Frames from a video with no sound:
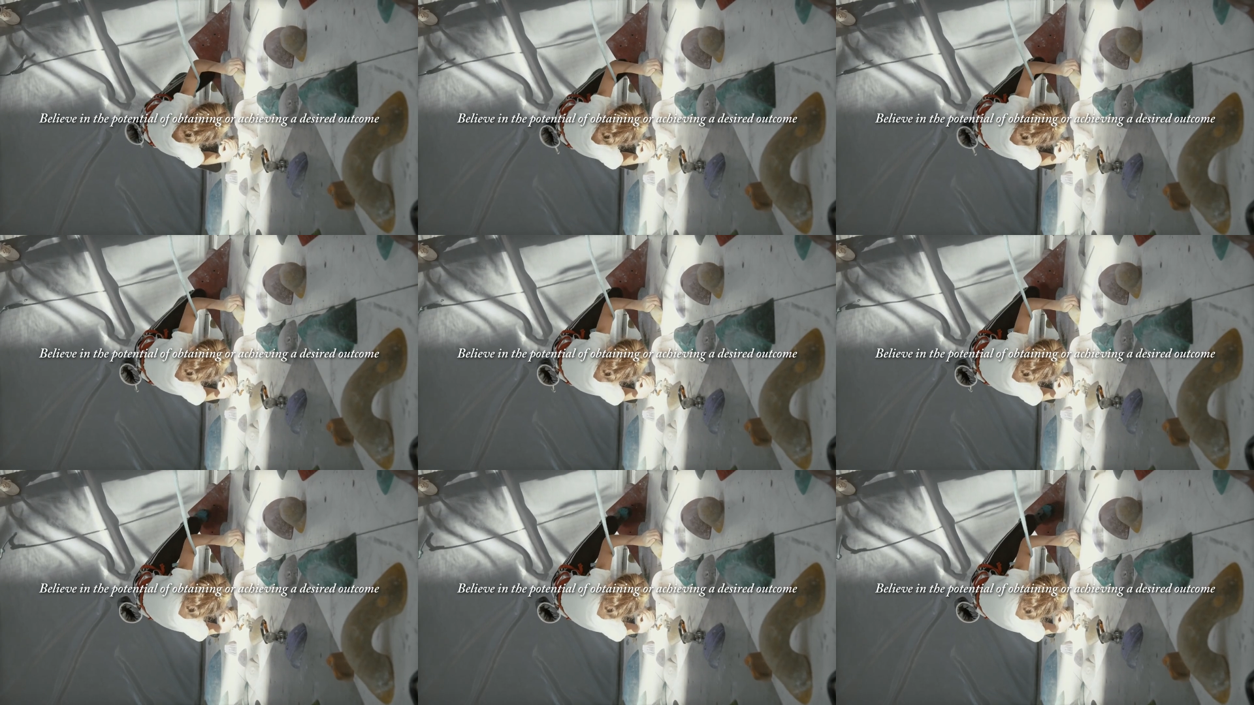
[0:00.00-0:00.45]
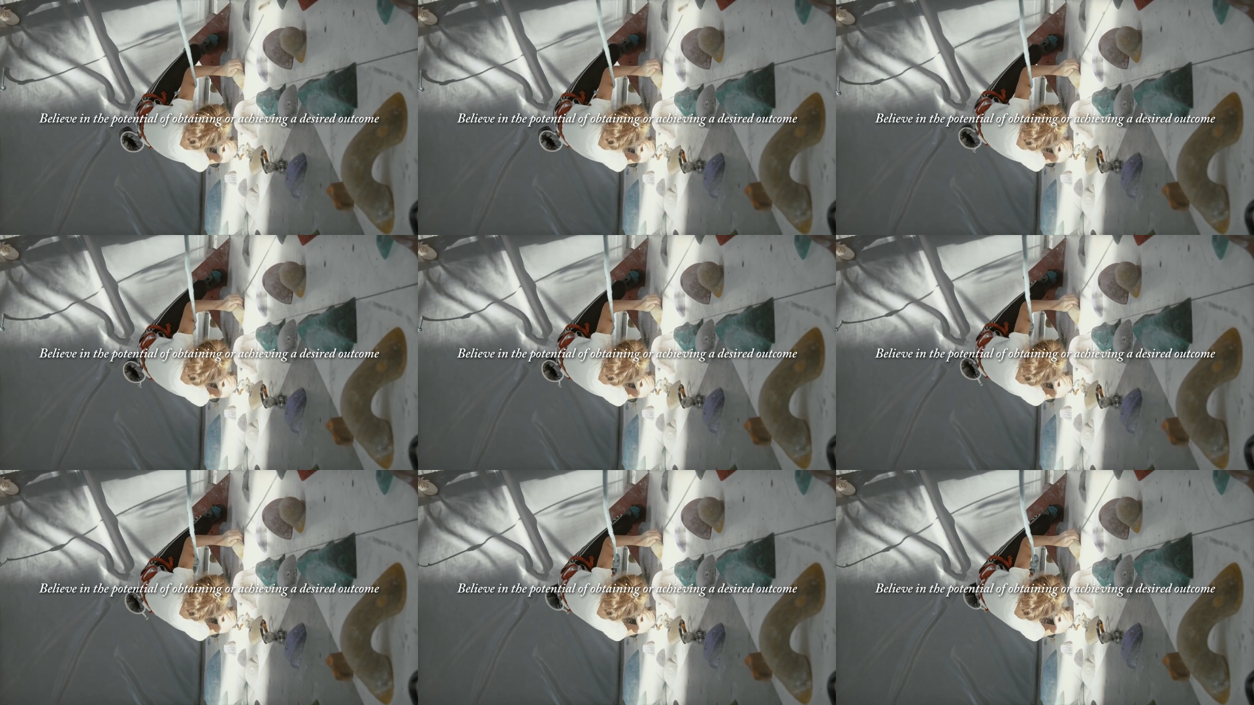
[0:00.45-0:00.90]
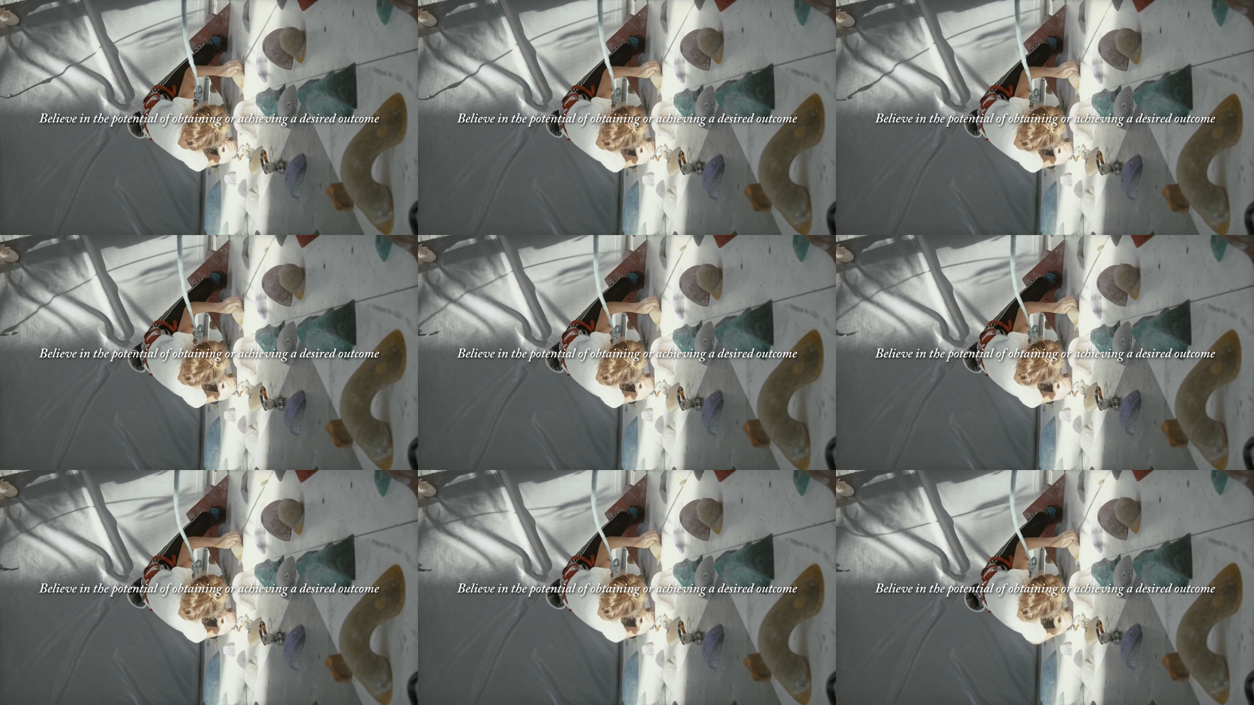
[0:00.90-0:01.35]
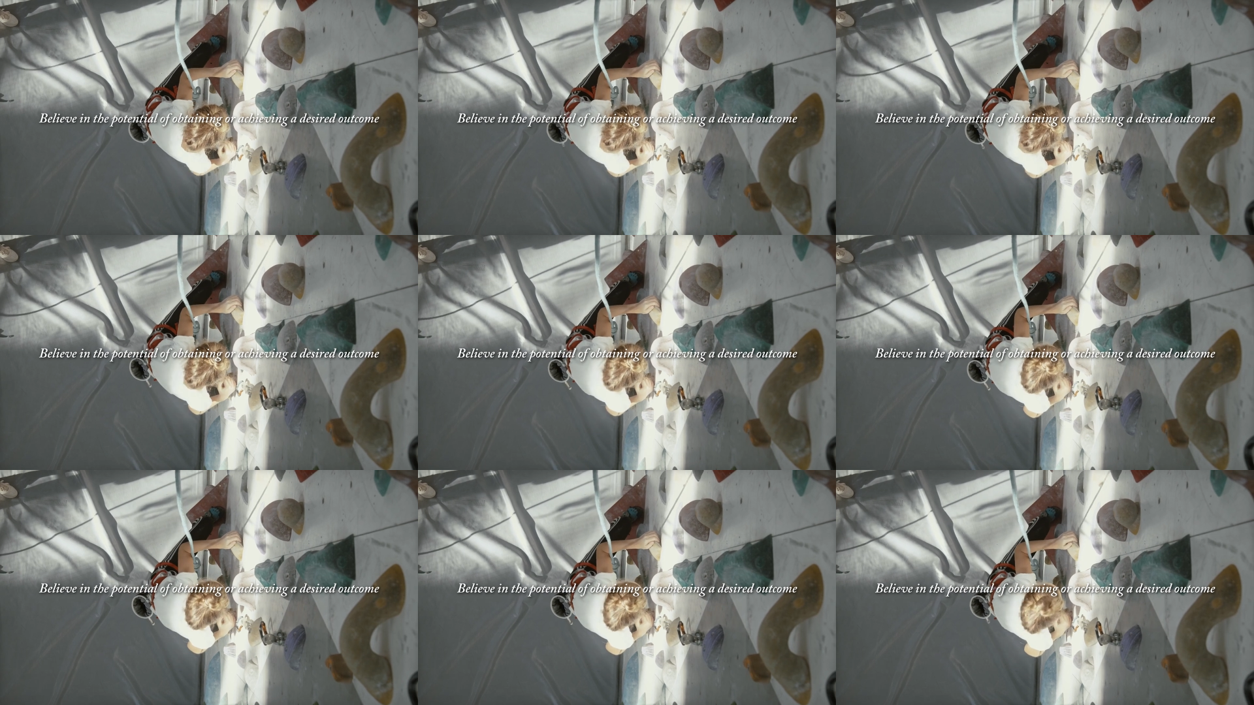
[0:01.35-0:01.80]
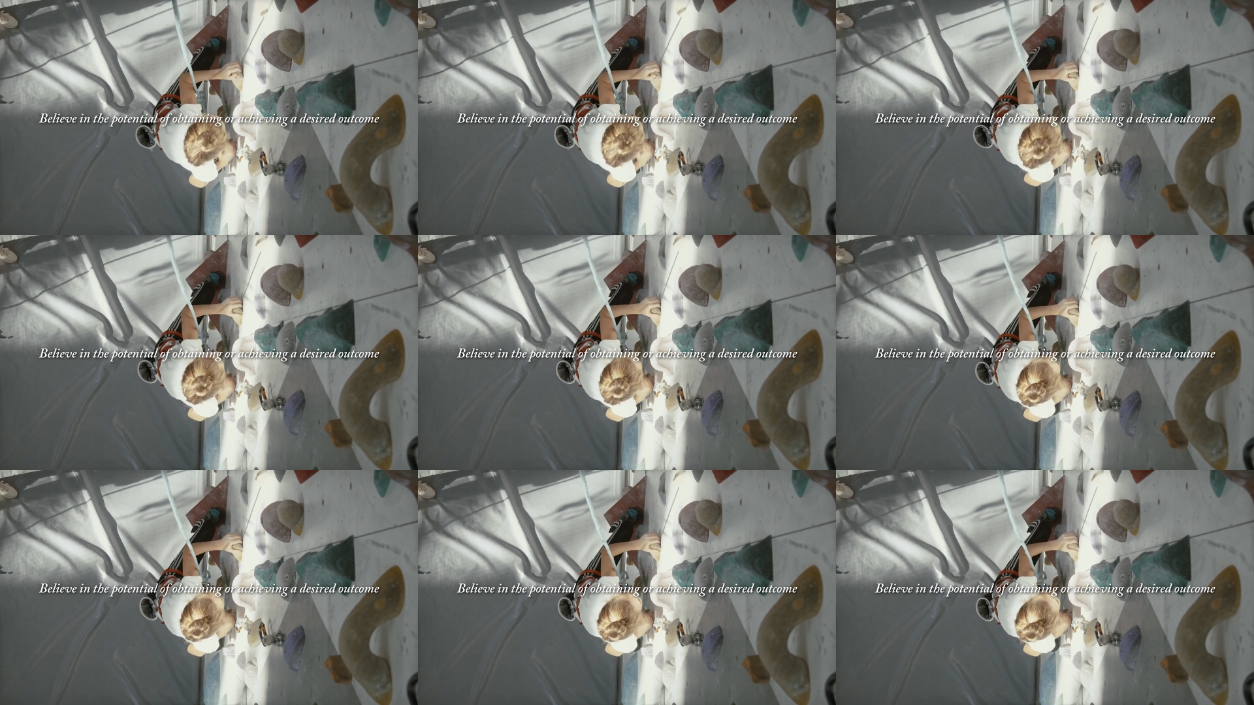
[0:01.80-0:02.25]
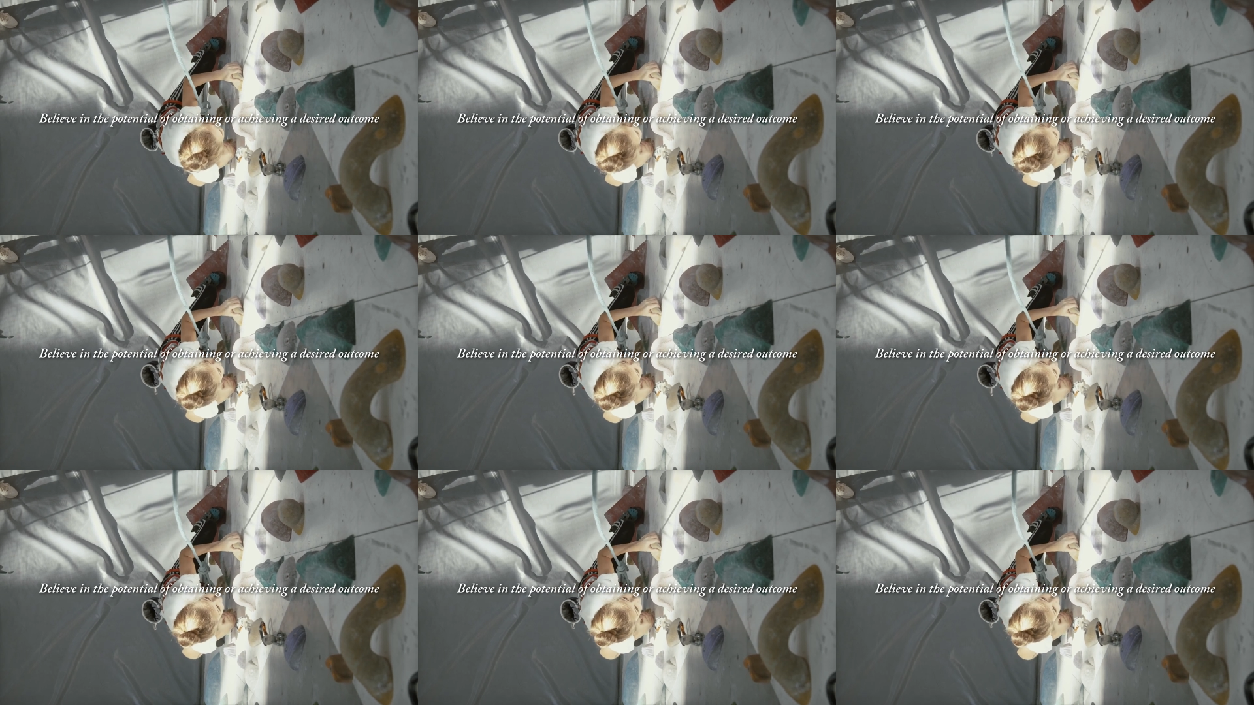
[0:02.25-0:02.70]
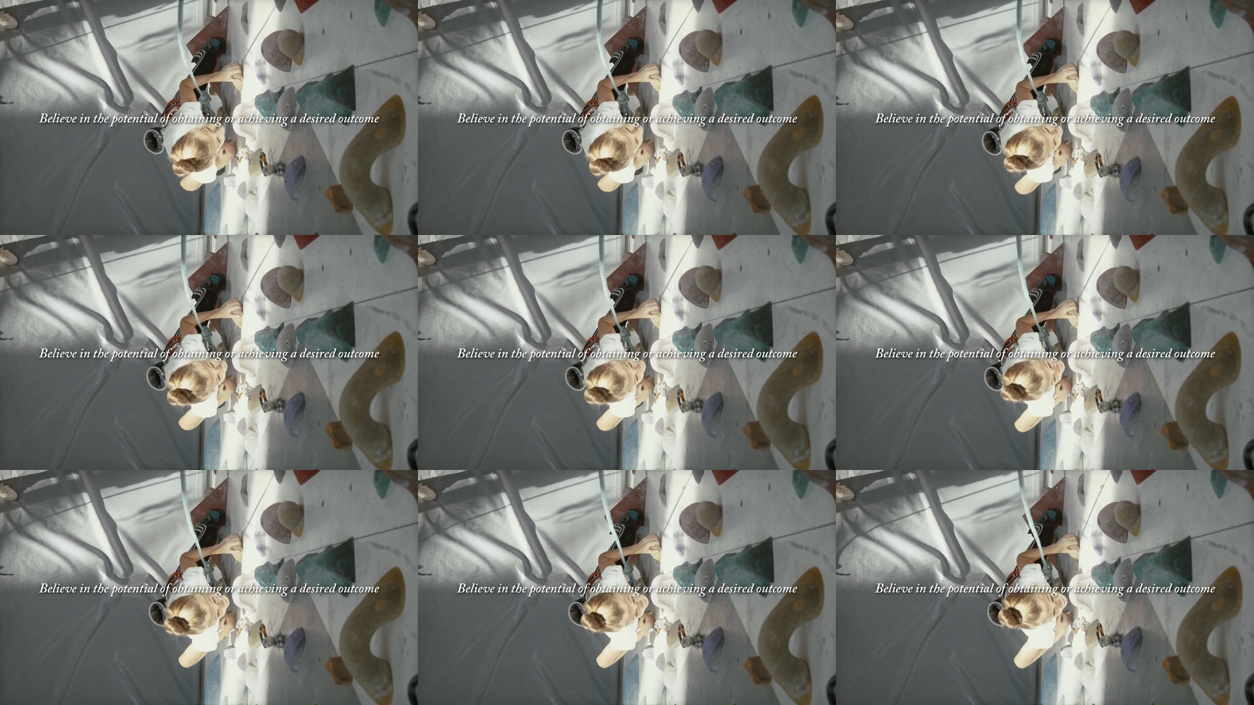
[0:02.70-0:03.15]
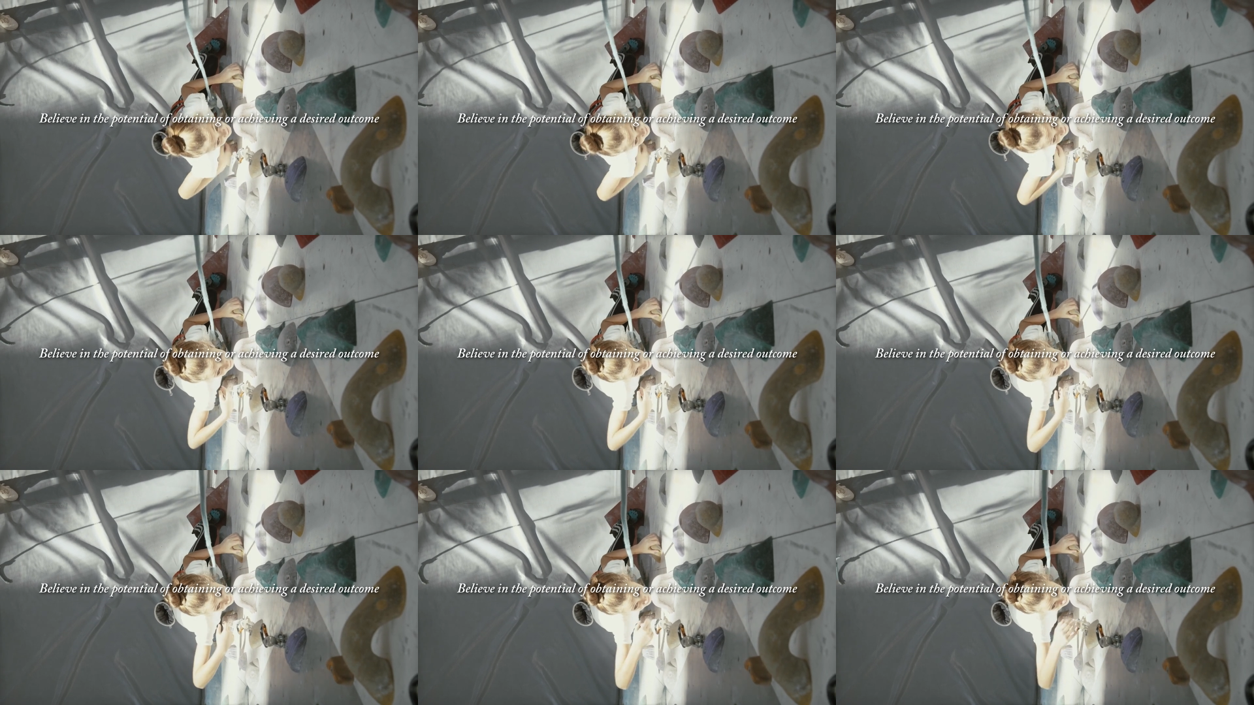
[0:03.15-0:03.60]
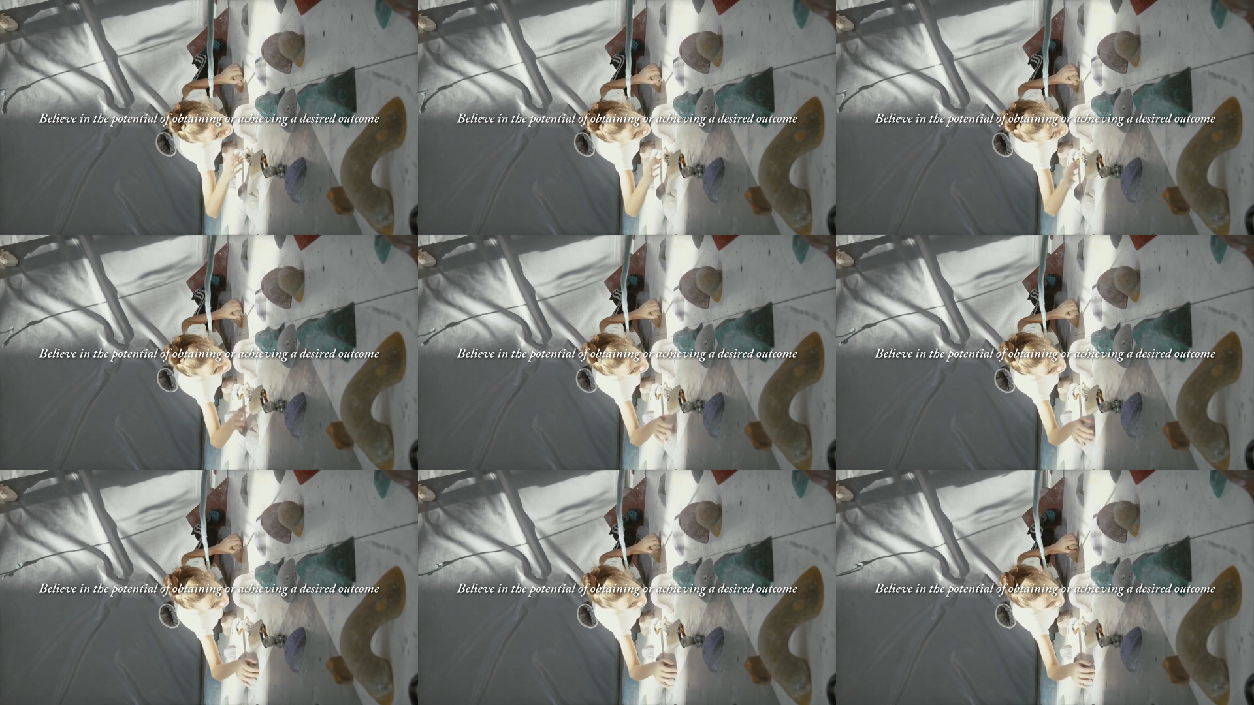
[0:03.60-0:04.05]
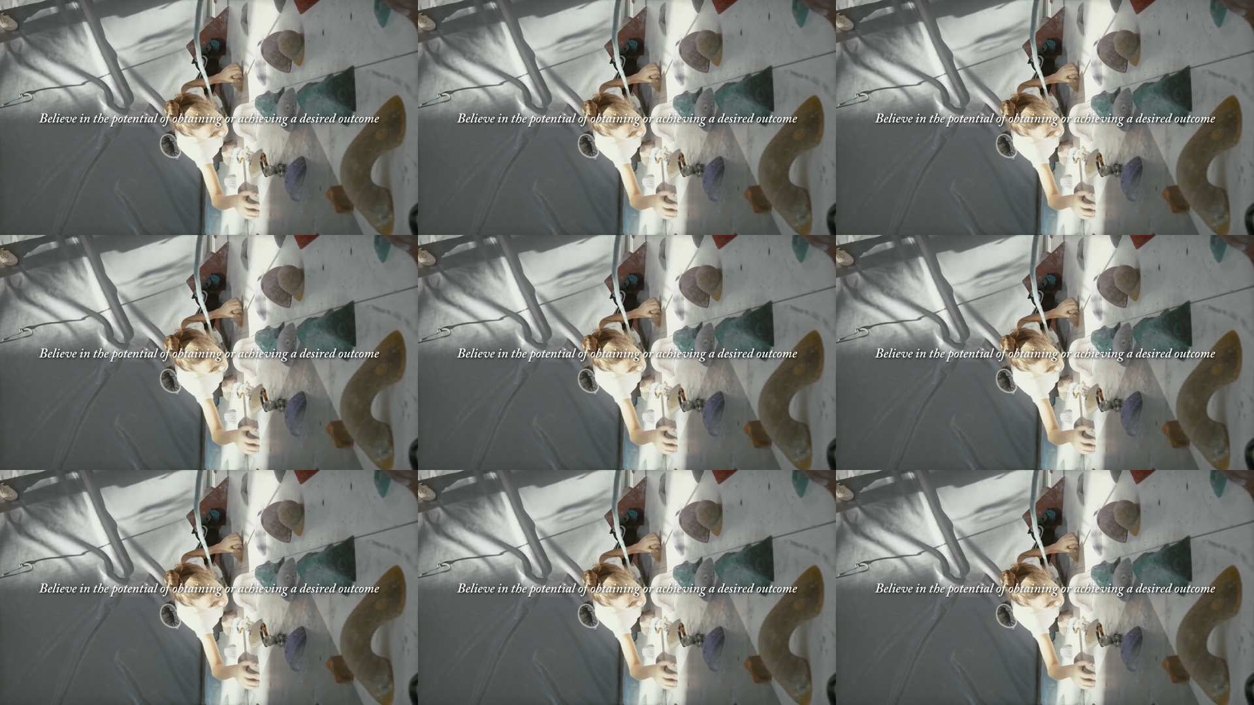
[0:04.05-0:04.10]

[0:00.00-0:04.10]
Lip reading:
Nobody's mouth can be seen.